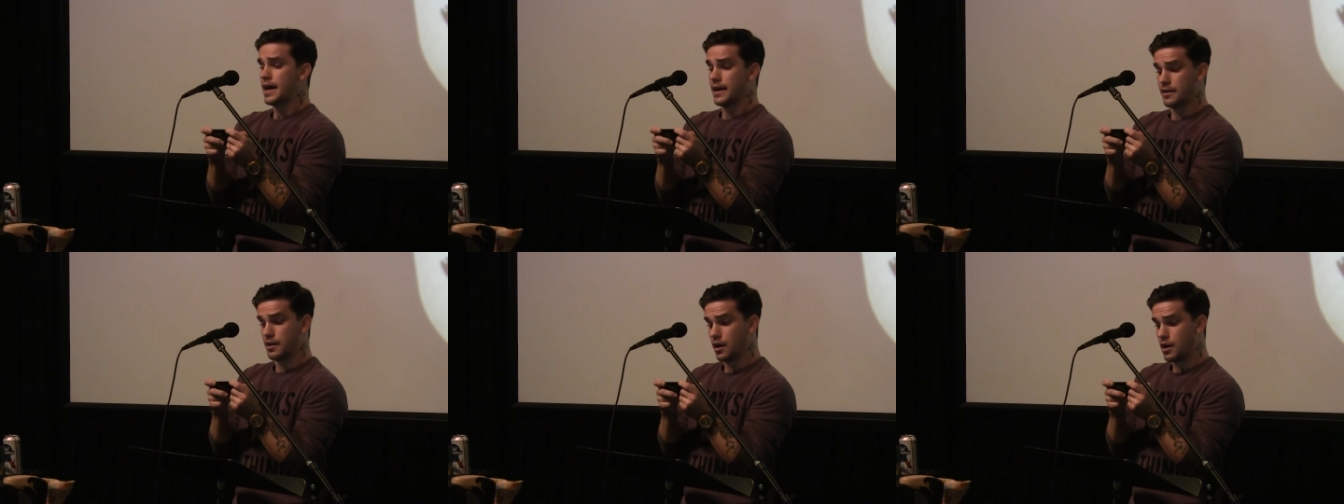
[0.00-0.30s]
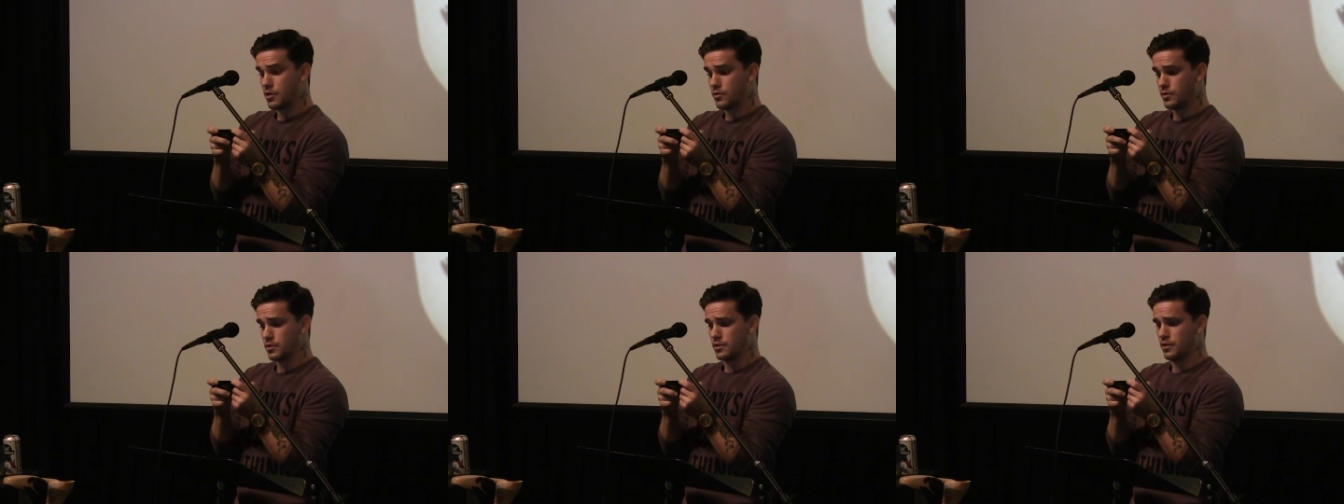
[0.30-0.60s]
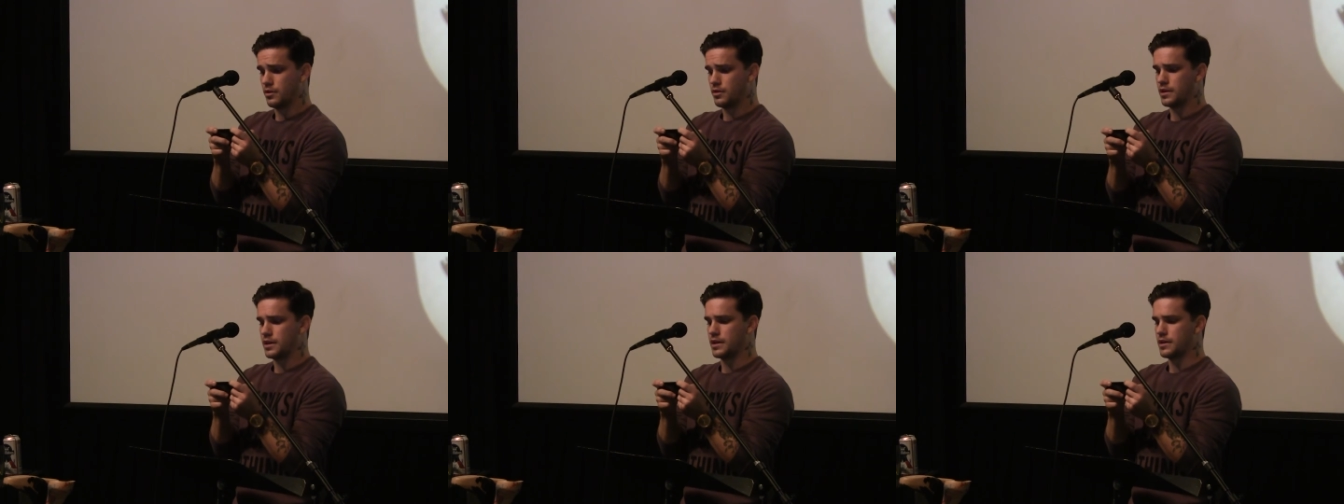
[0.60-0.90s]
and awkward
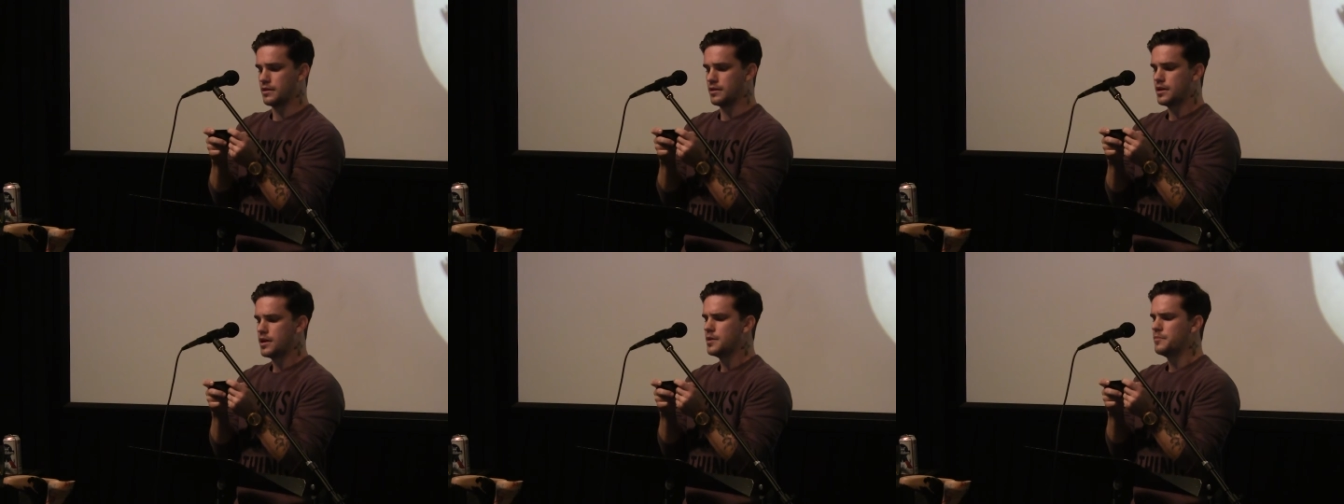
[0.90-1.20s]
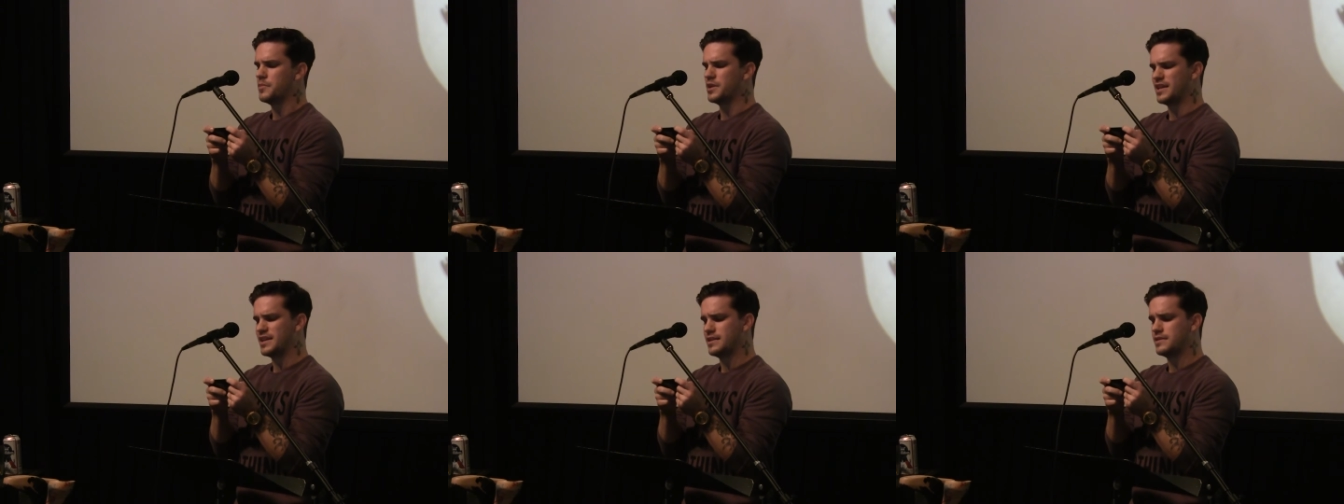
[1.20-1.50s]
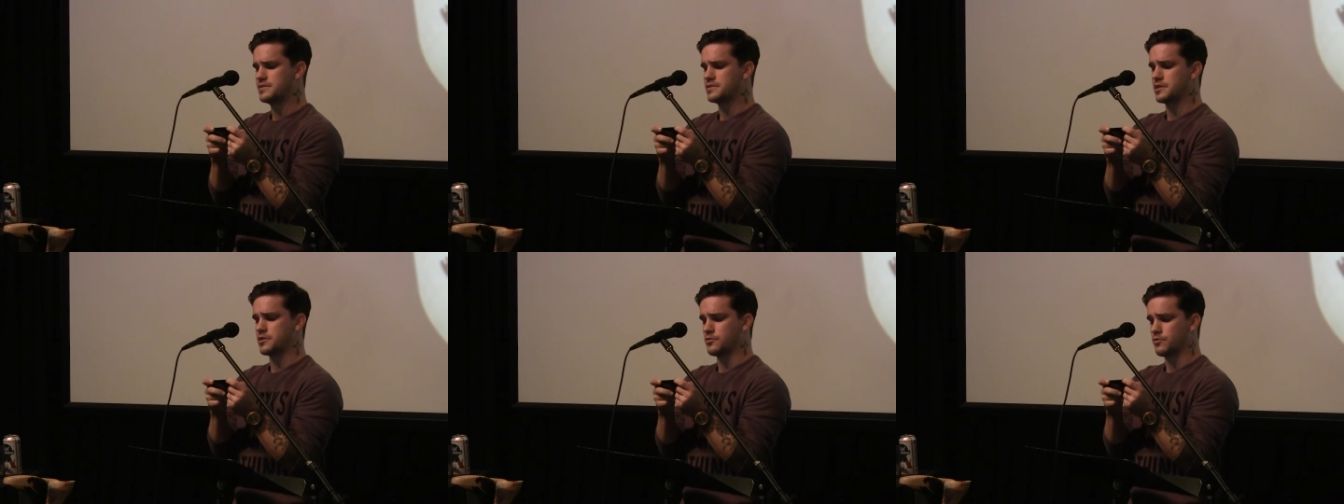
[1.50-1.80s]
looking, but
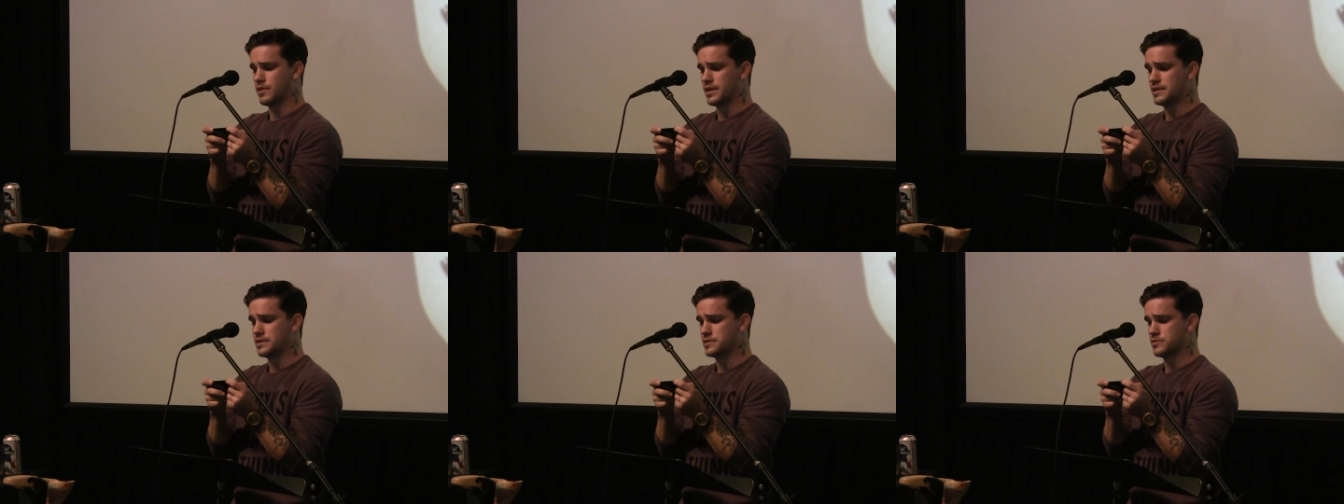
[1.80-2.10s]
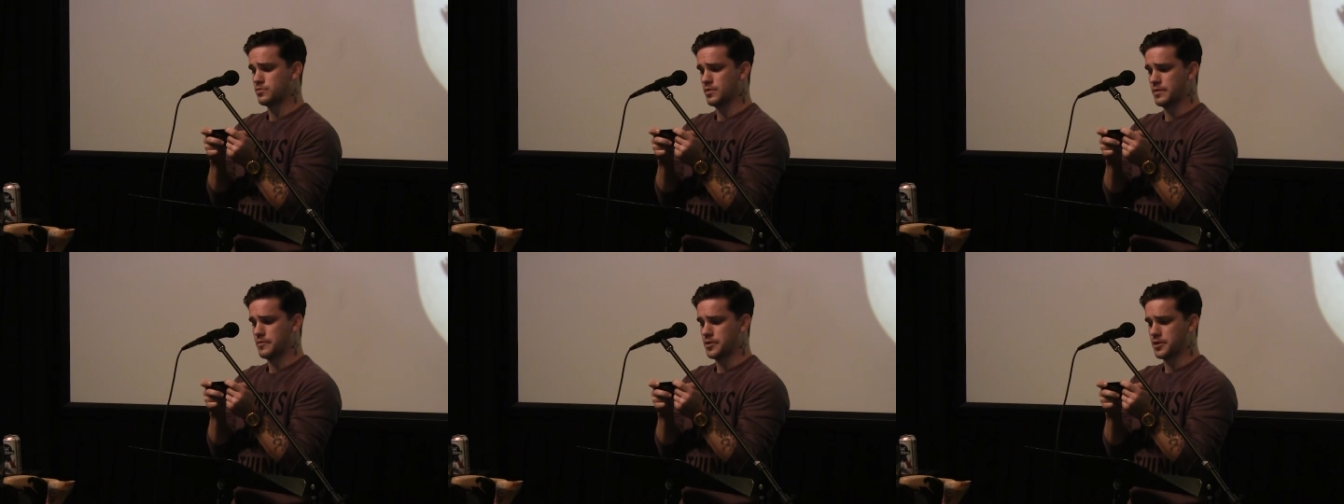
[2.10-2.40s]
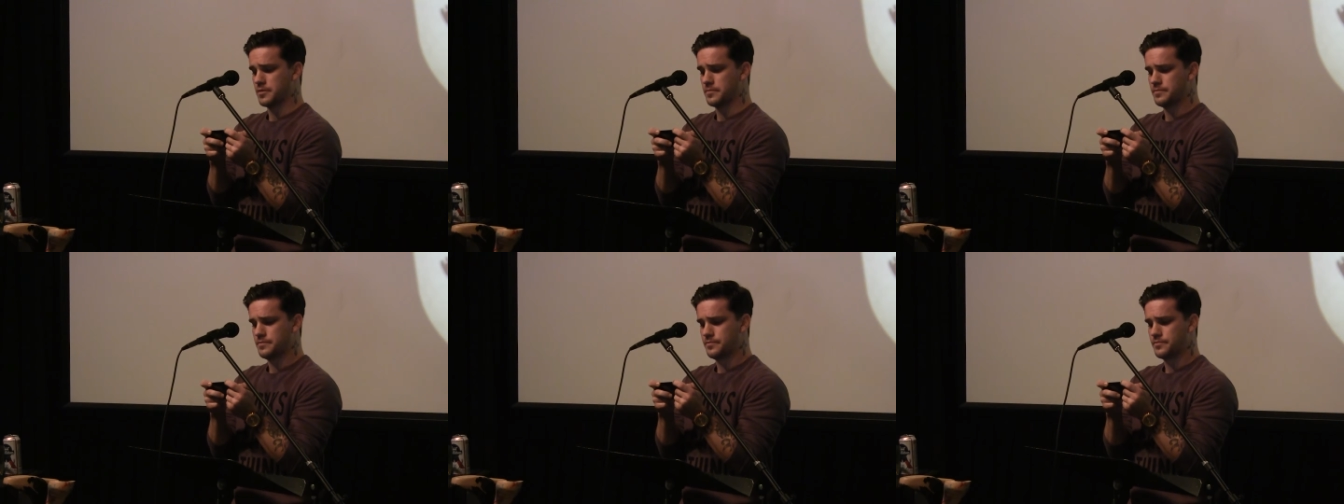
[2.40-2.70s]
he is a great swimmer.